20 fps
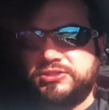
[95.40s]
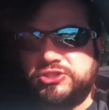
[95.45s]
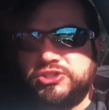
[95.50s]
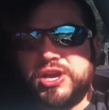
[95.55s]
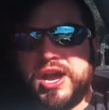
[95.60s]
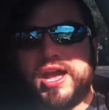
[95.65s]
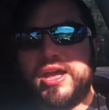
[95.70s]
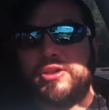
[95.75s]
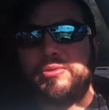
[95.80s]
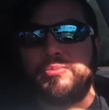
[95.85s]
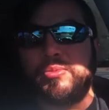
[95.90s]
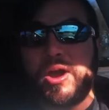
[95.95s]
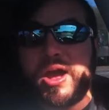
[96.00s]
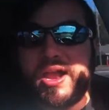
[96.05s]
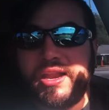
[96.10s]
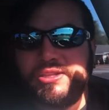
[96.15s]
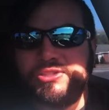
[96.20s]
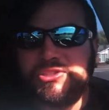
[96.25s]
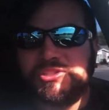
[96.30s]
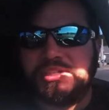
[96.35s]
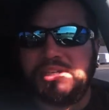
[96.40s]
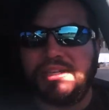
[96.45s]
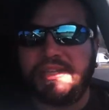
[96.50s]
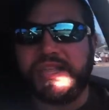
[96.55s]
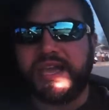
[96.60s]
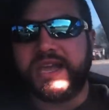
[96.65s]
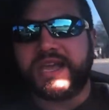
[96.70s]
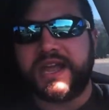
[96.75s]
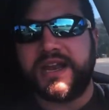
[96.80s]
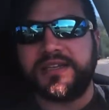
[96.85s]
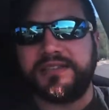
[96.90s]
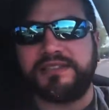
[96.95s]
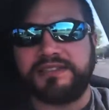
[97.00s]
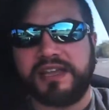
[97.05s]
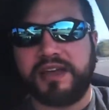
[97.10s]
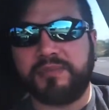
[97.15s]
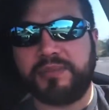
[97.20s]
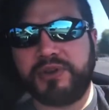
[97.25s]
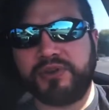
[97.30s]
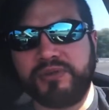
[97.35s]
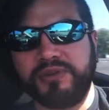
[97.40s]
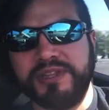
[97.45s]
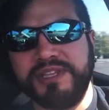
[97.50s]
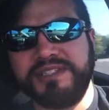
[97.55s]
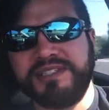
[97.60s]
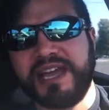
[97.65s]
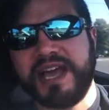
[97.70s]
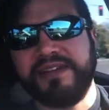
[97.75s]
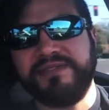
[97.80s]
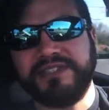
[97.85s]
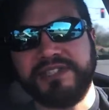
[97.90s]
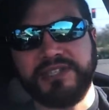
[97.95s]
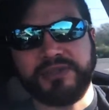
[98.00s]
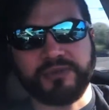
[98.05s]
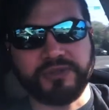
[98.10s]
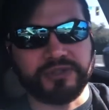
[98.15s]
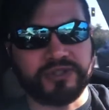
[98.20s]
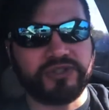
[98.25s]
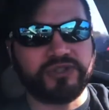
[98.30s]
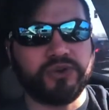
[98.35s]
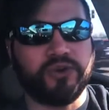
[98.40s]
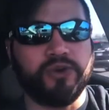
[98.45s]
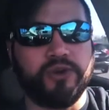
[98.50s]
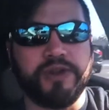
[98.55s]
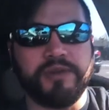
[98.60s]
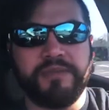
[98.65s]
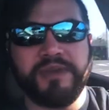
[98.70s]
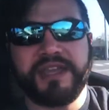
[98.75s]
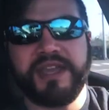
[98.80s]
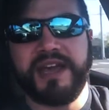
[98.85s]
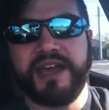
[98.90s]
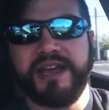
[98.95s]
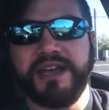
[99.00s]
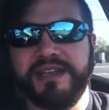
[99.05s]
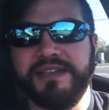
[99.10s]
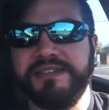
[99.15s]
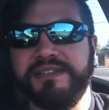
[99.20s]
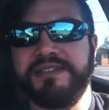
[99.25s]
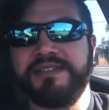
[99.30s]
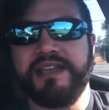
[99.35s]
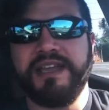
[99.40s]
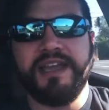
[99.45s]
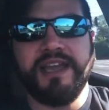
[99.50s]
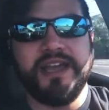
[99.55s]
child prodigy and that kind of stuff, but it really dives into her story because